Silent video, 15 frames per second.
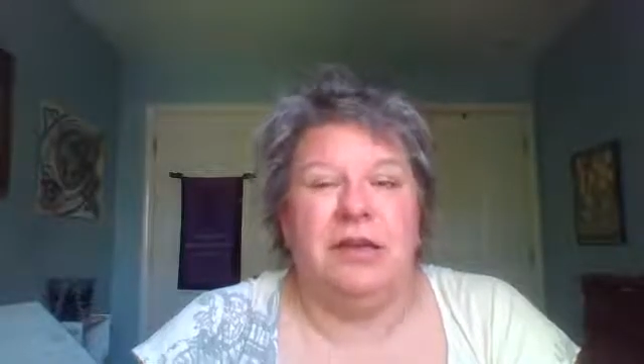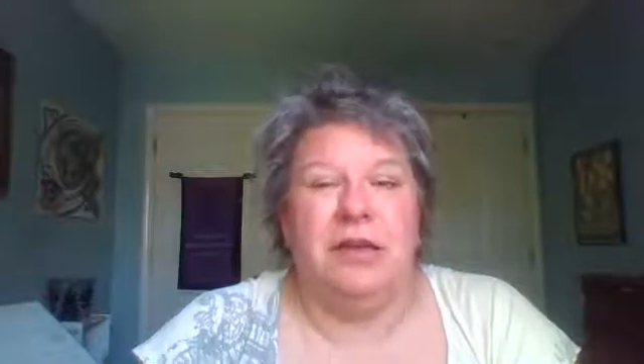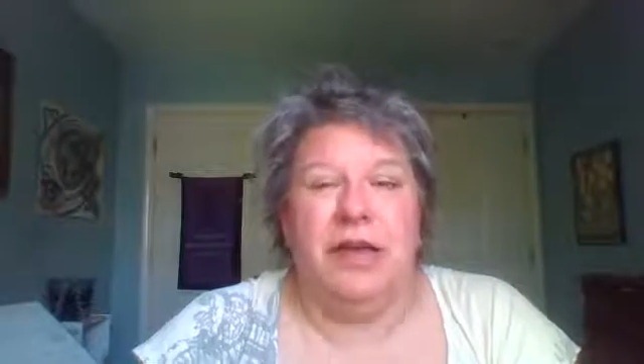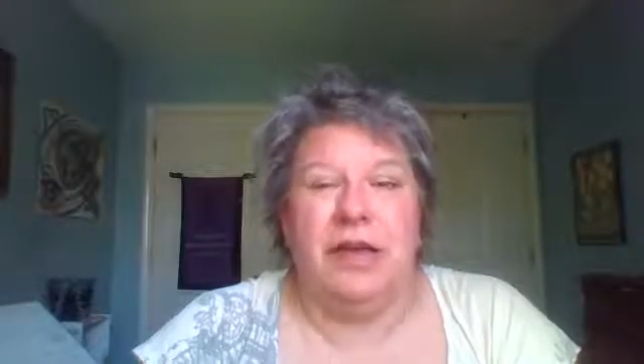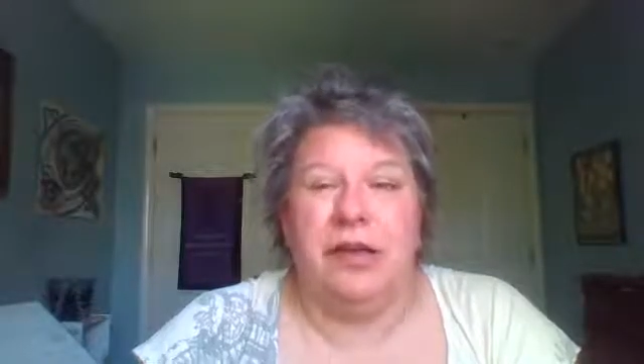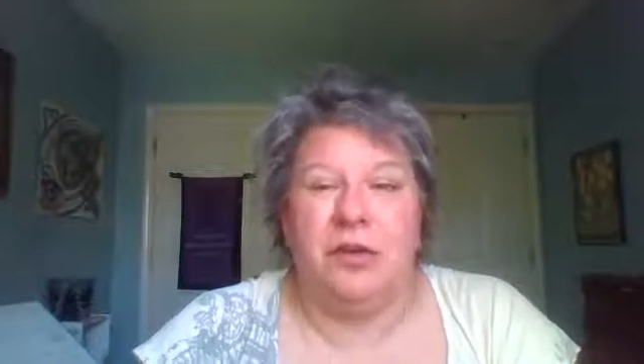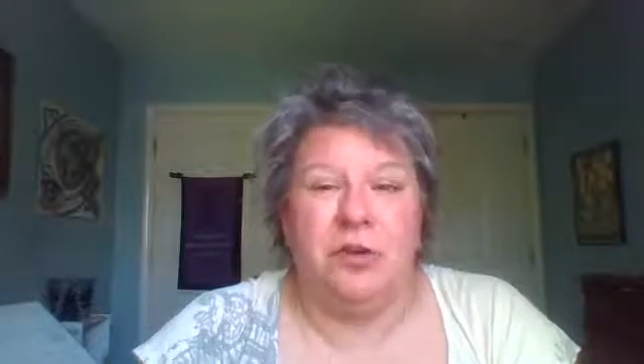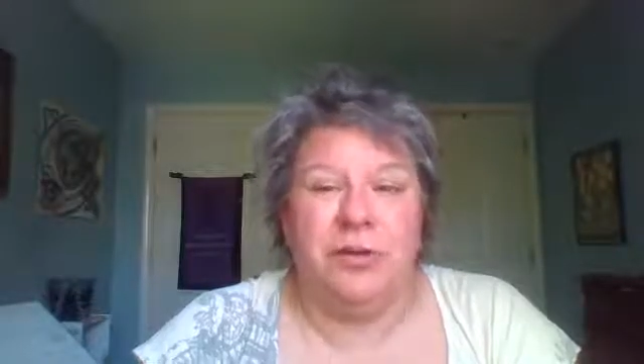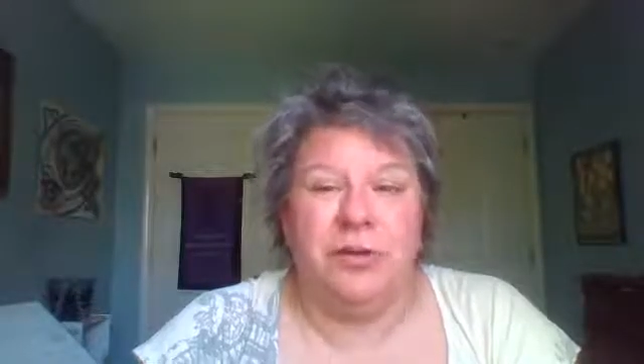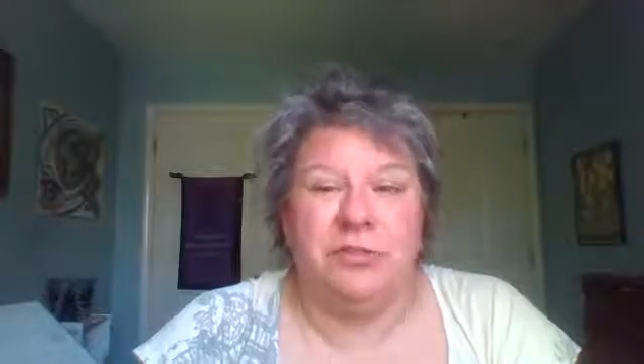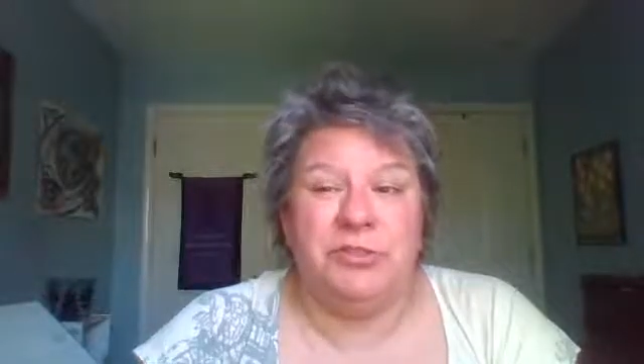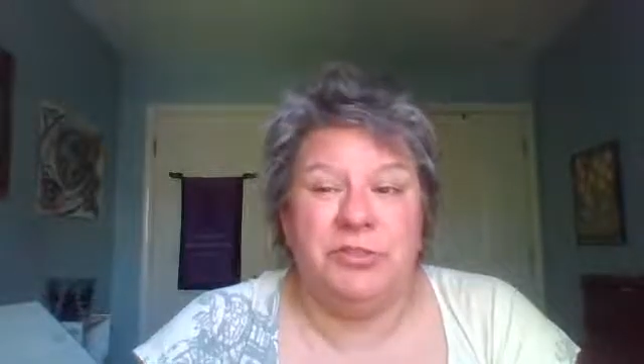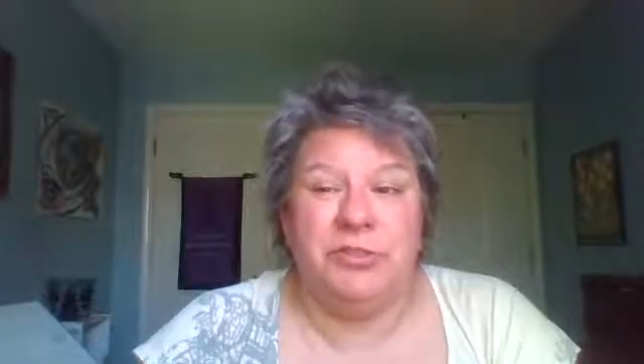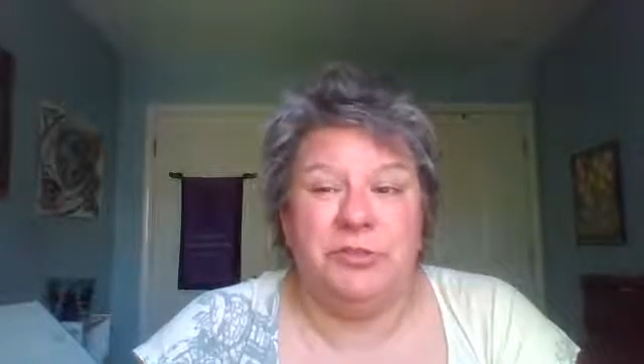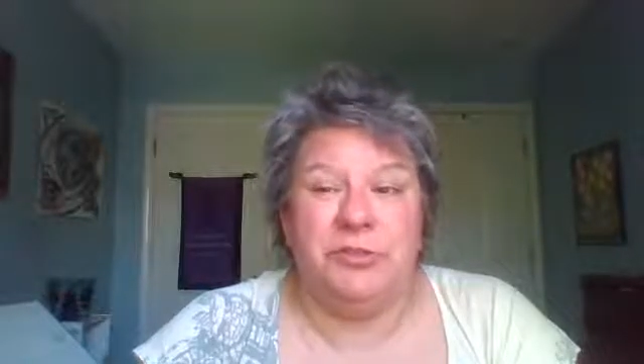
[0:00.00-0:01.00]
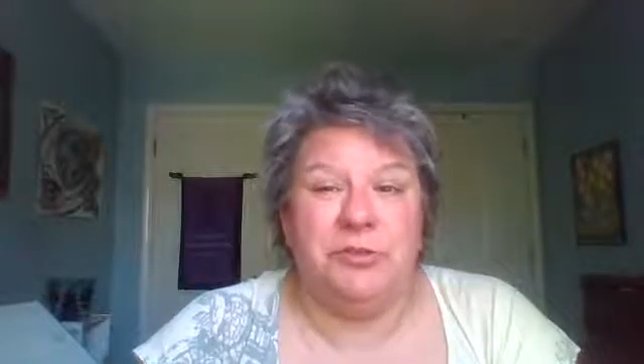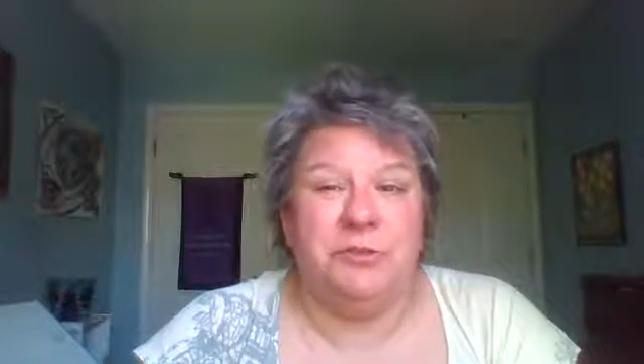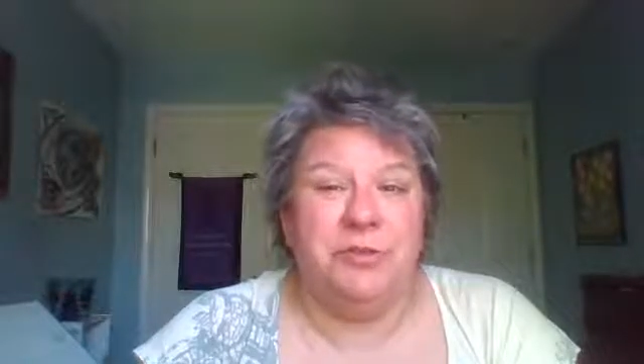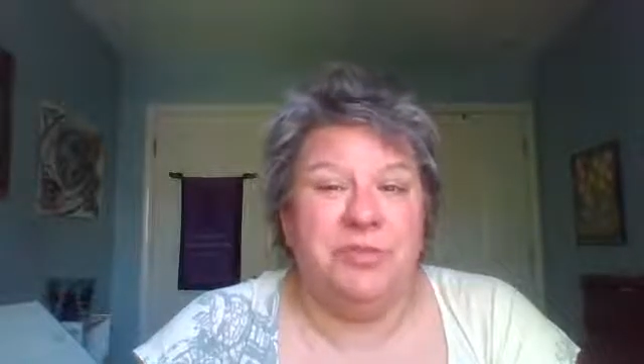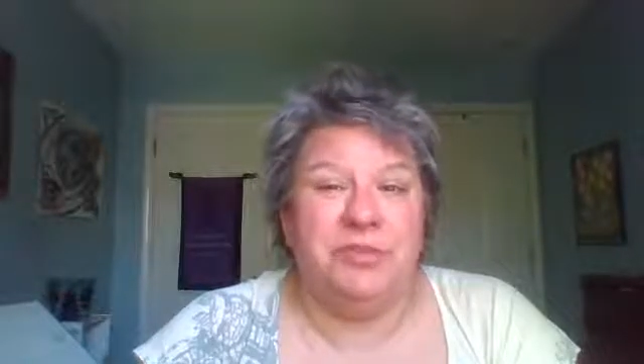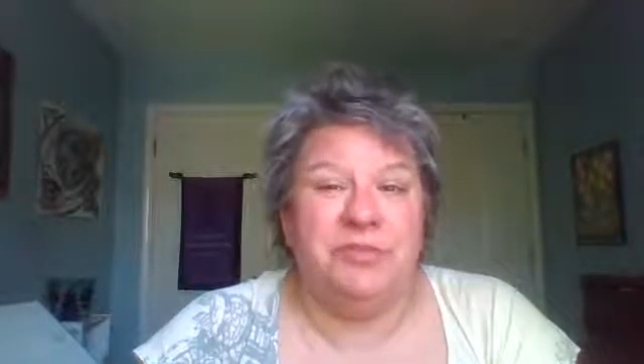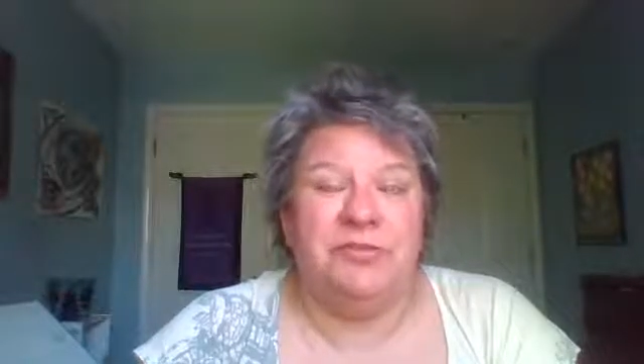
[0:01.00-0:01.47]
I don't know about you,
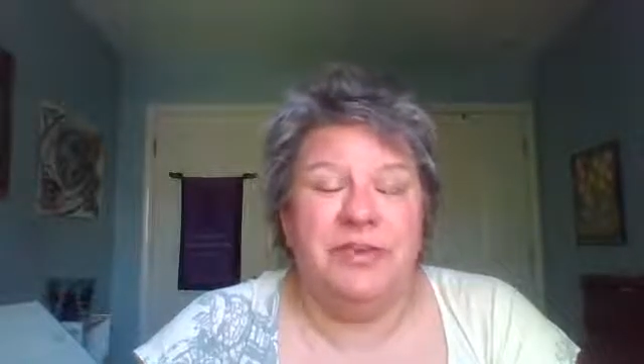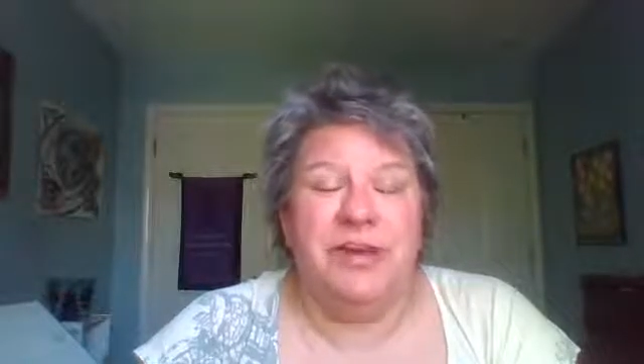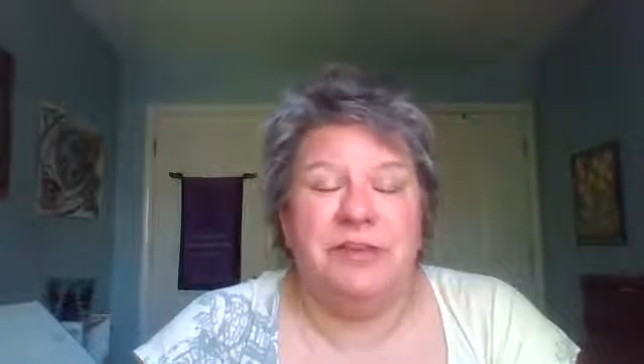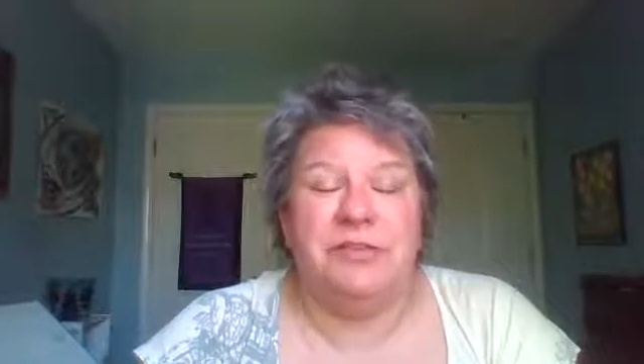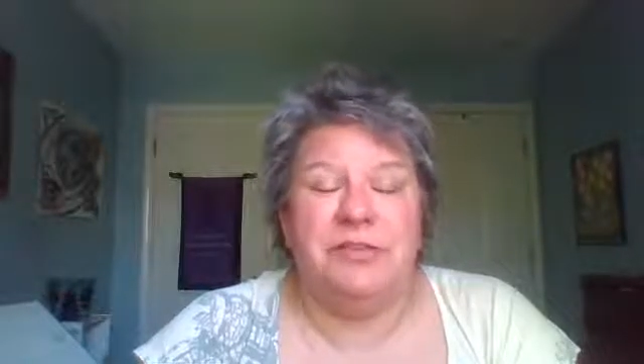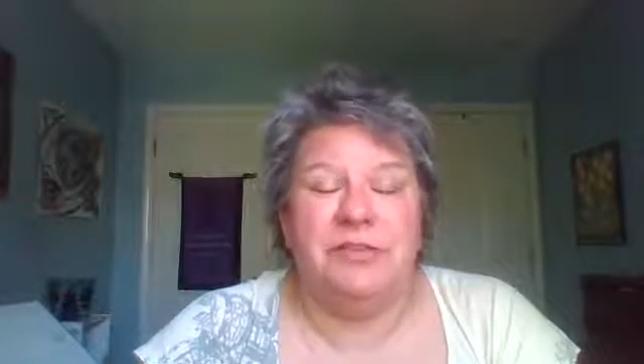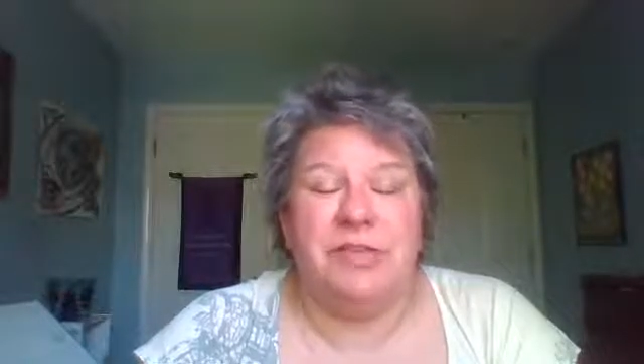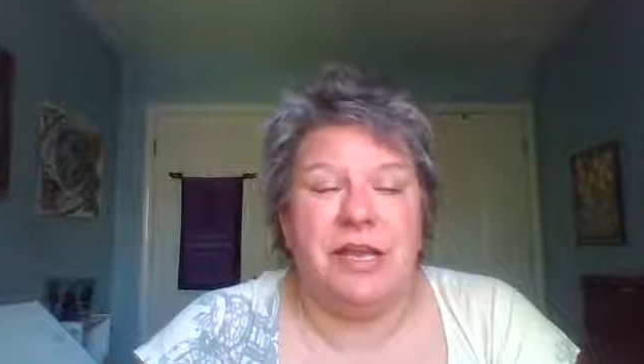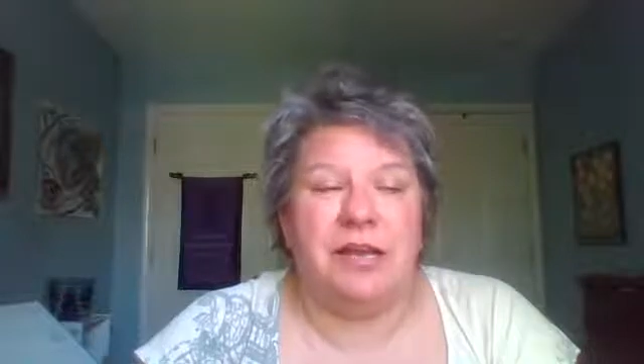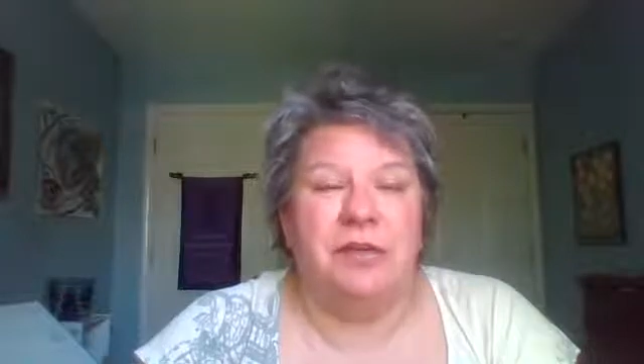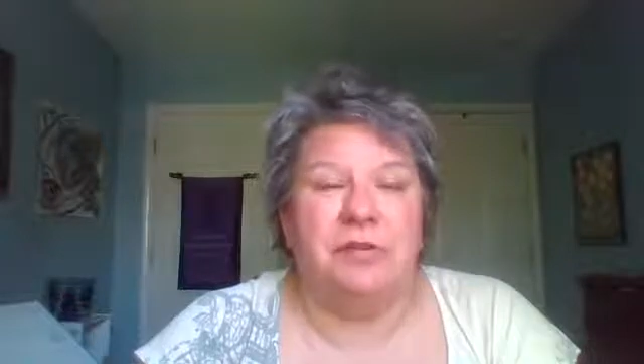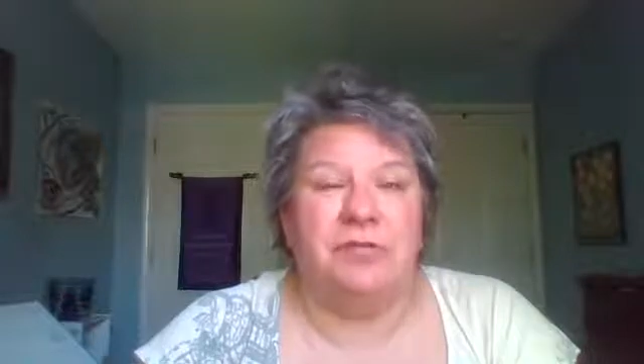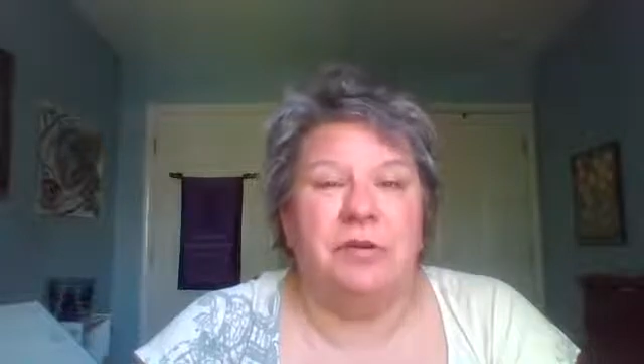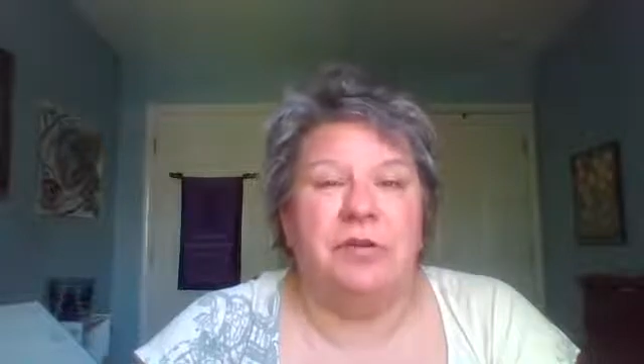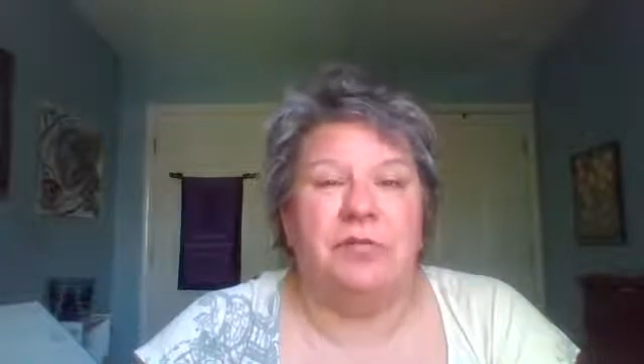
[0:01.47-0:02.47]
but do you find yourself